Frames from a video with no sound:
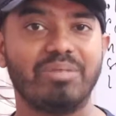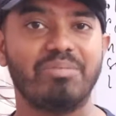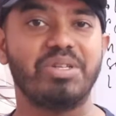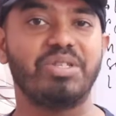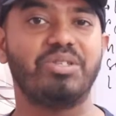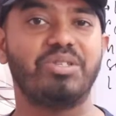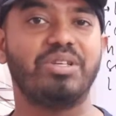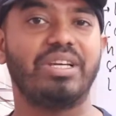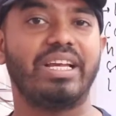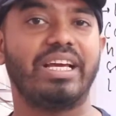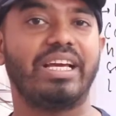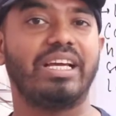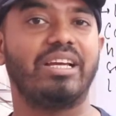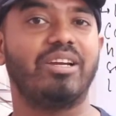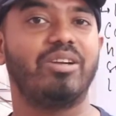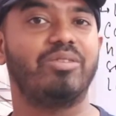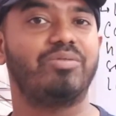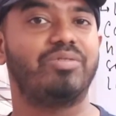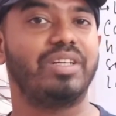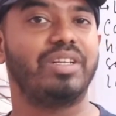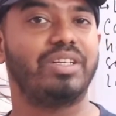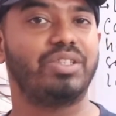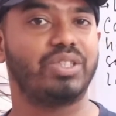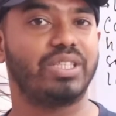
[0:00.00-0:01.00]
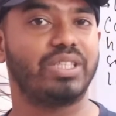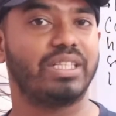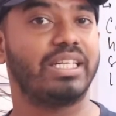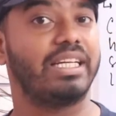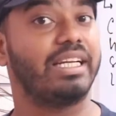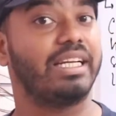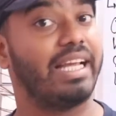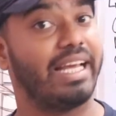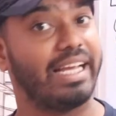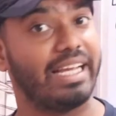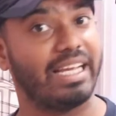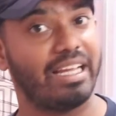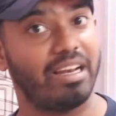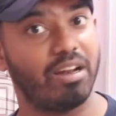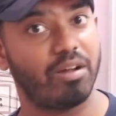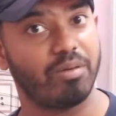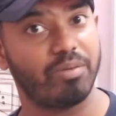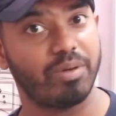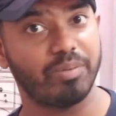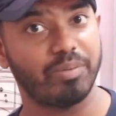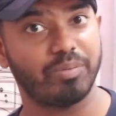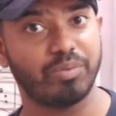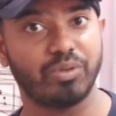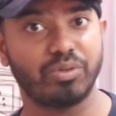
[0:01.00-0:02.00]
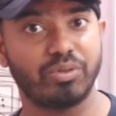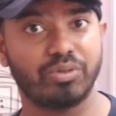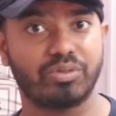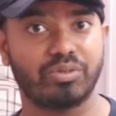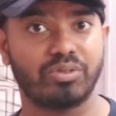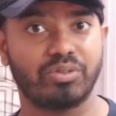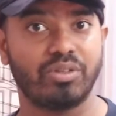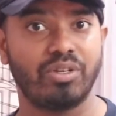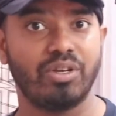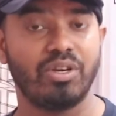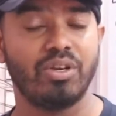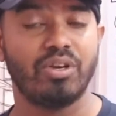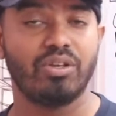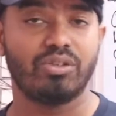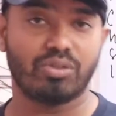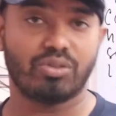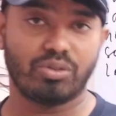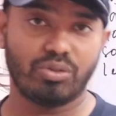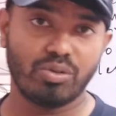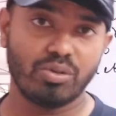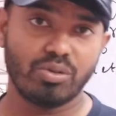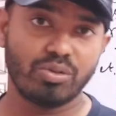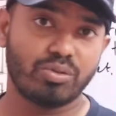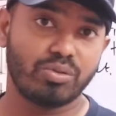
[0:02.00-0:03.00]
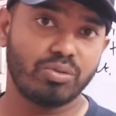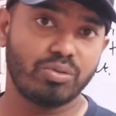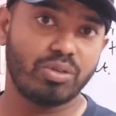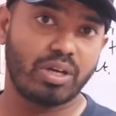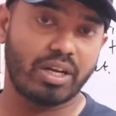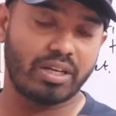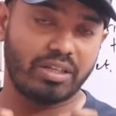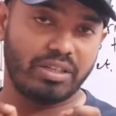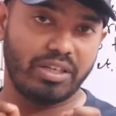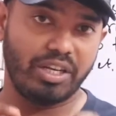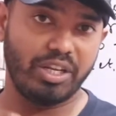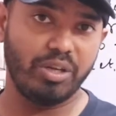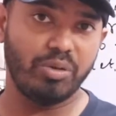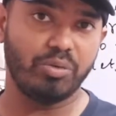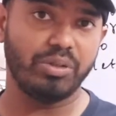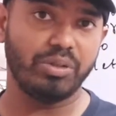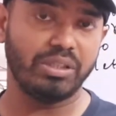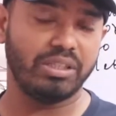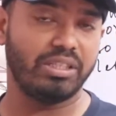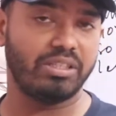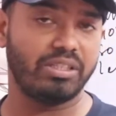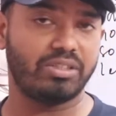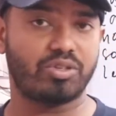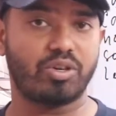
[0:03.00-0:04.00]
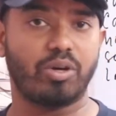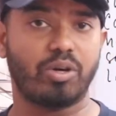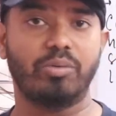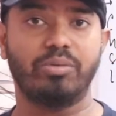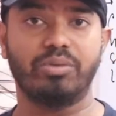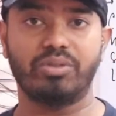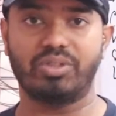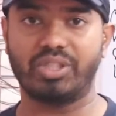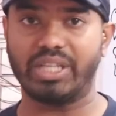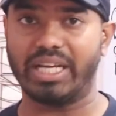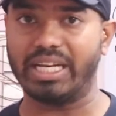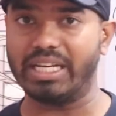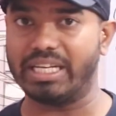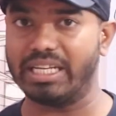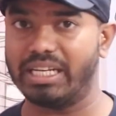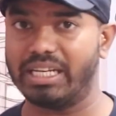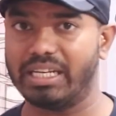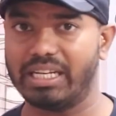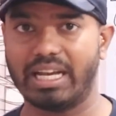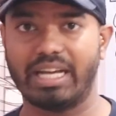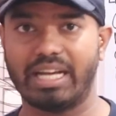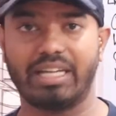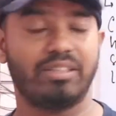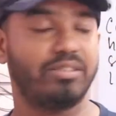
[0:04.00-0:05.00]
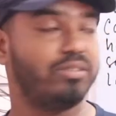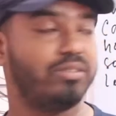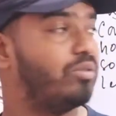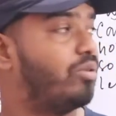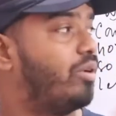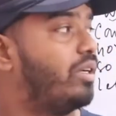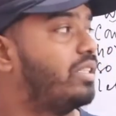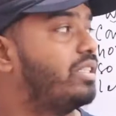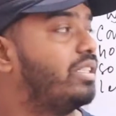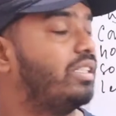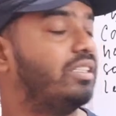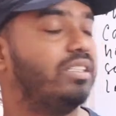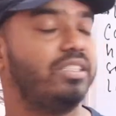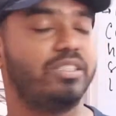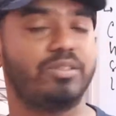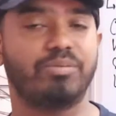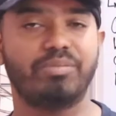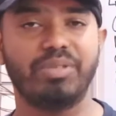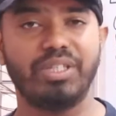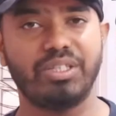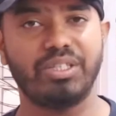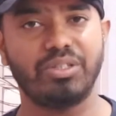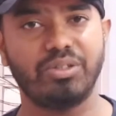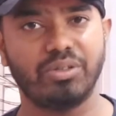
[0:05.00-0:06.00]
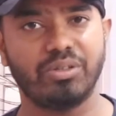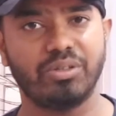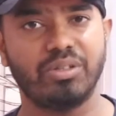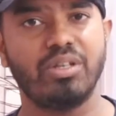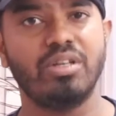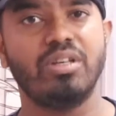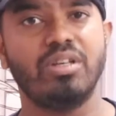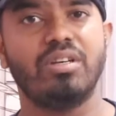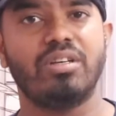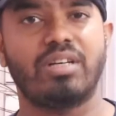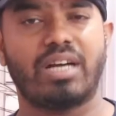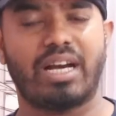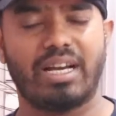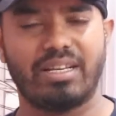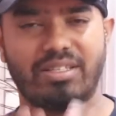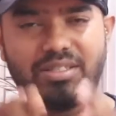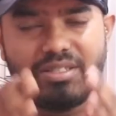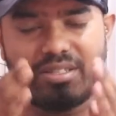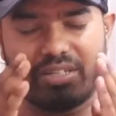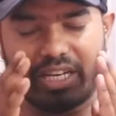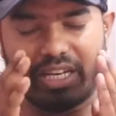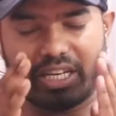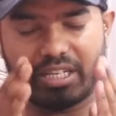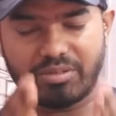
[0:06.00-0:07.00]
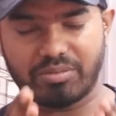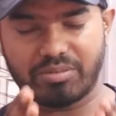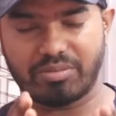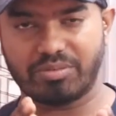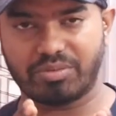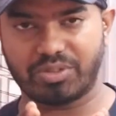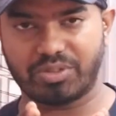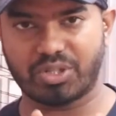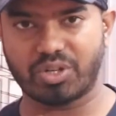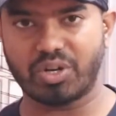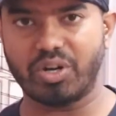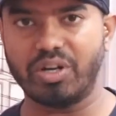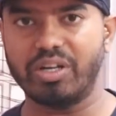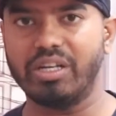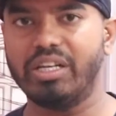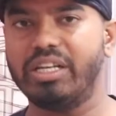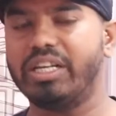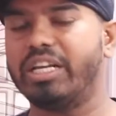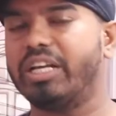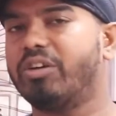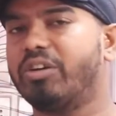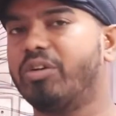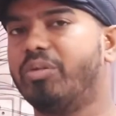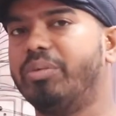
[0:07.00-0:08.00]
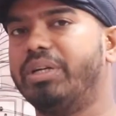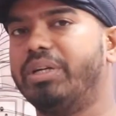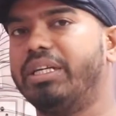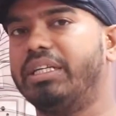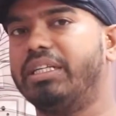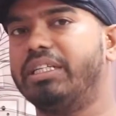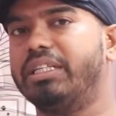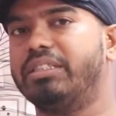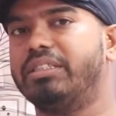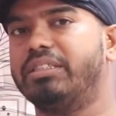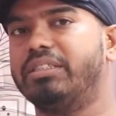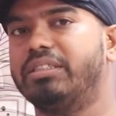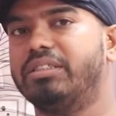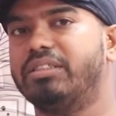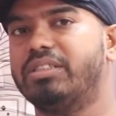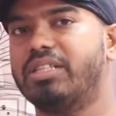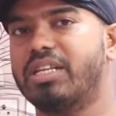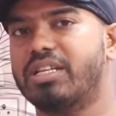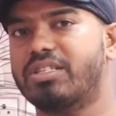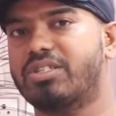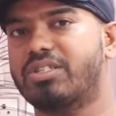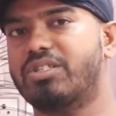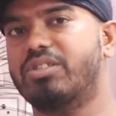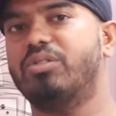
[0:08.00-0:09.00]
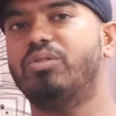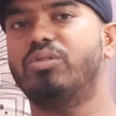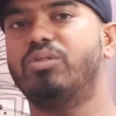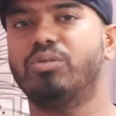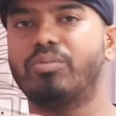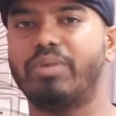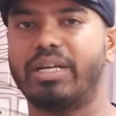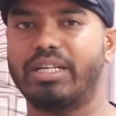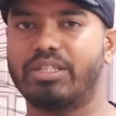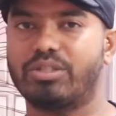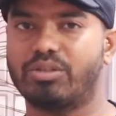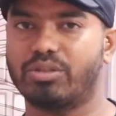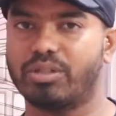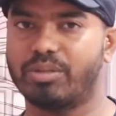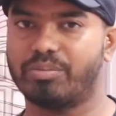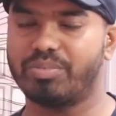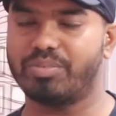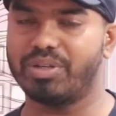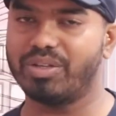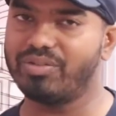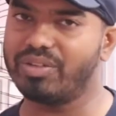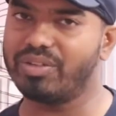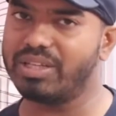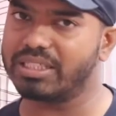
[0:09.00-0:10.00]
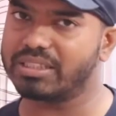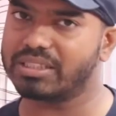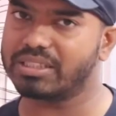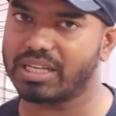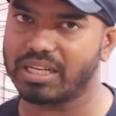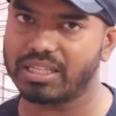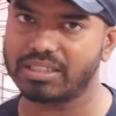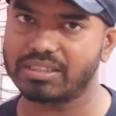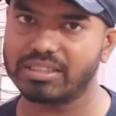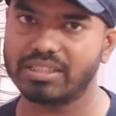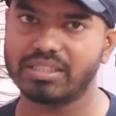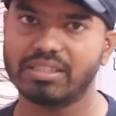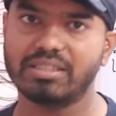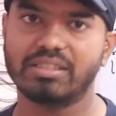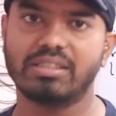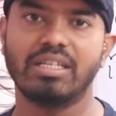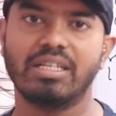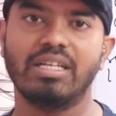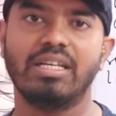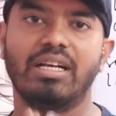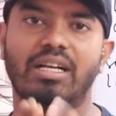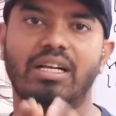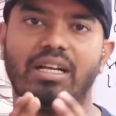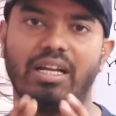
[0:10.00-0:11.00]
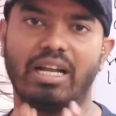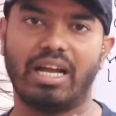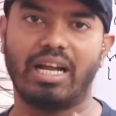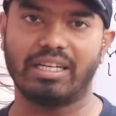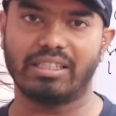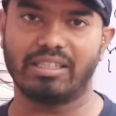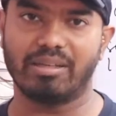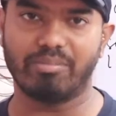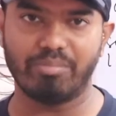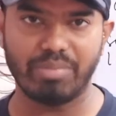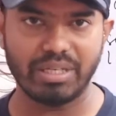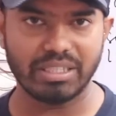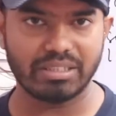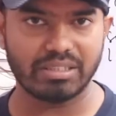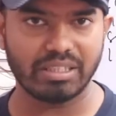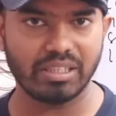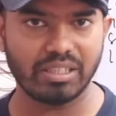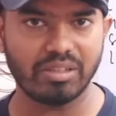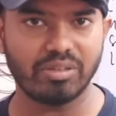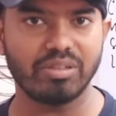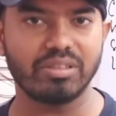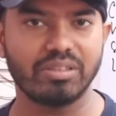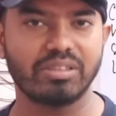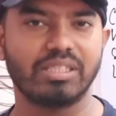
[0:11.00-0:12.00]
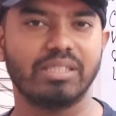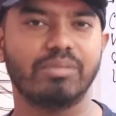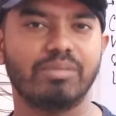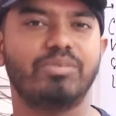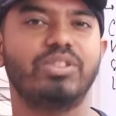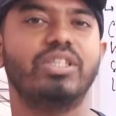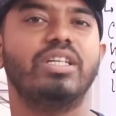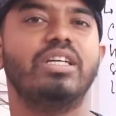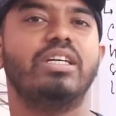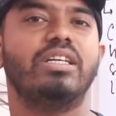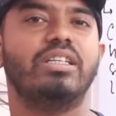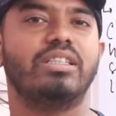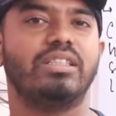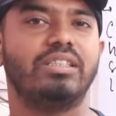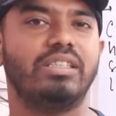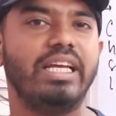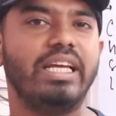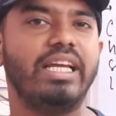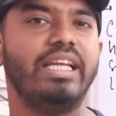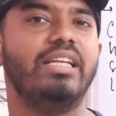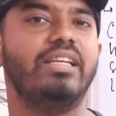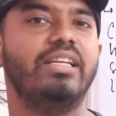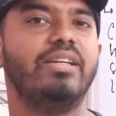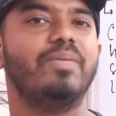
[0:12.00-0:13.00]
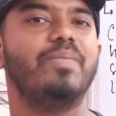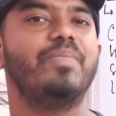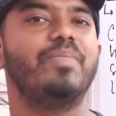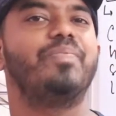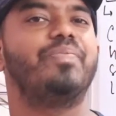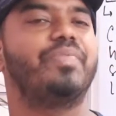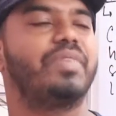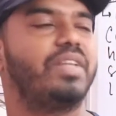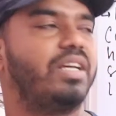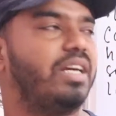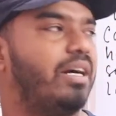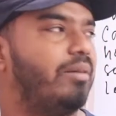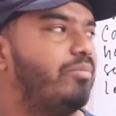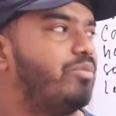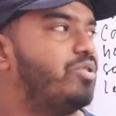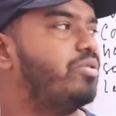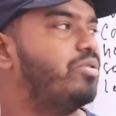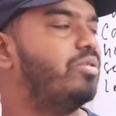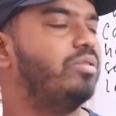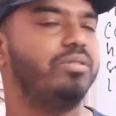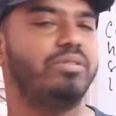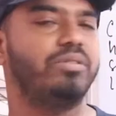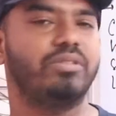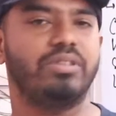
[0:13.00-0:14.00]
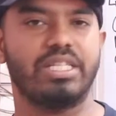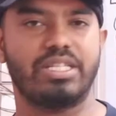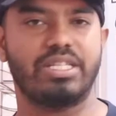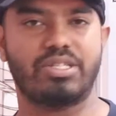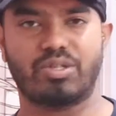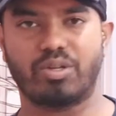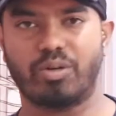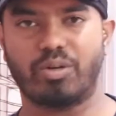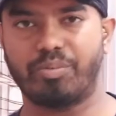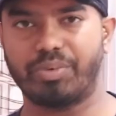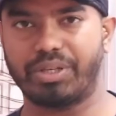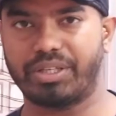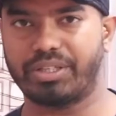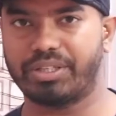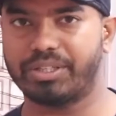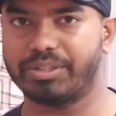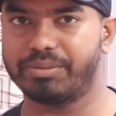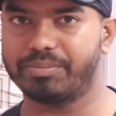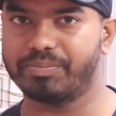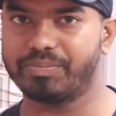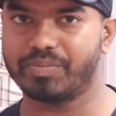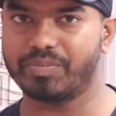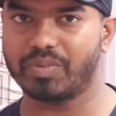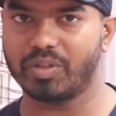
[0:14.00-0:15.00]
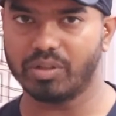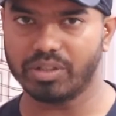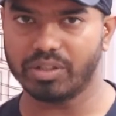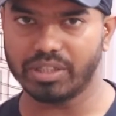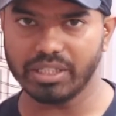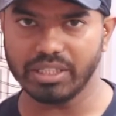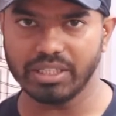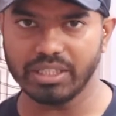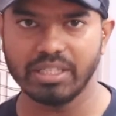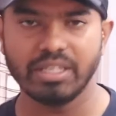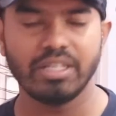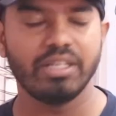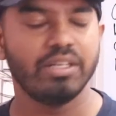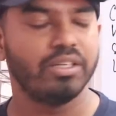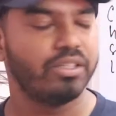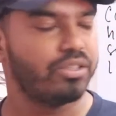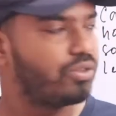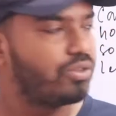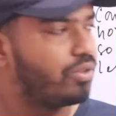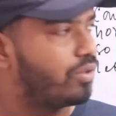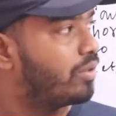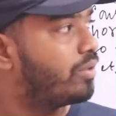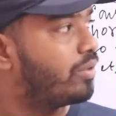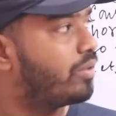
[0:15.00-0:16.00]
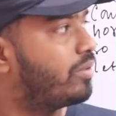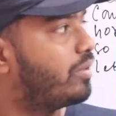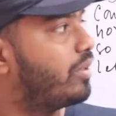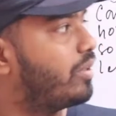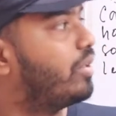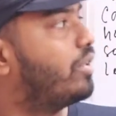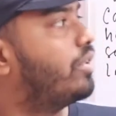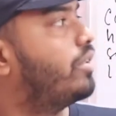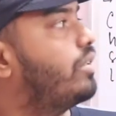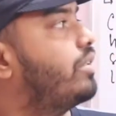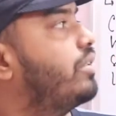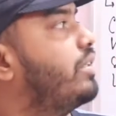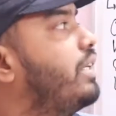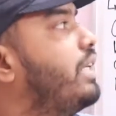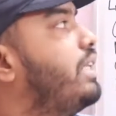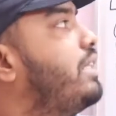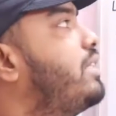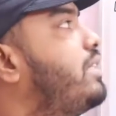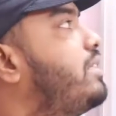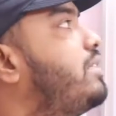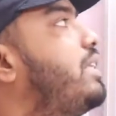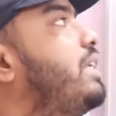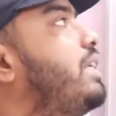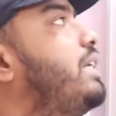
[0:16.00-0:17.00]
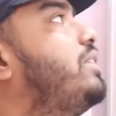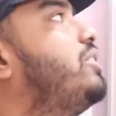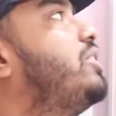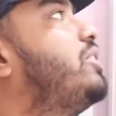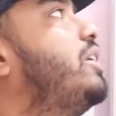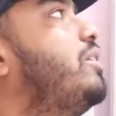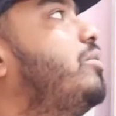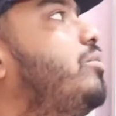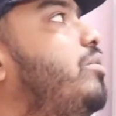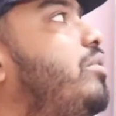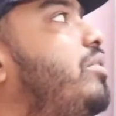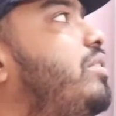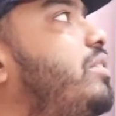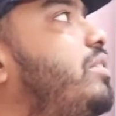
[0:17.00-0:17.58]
between angle of friction and angle of repose. So those who are new in this channel and watching this video, I strongly recommend it, just go back to the previous classes, learn the basic concept, then come to this topic. Okay, so in this lecture we will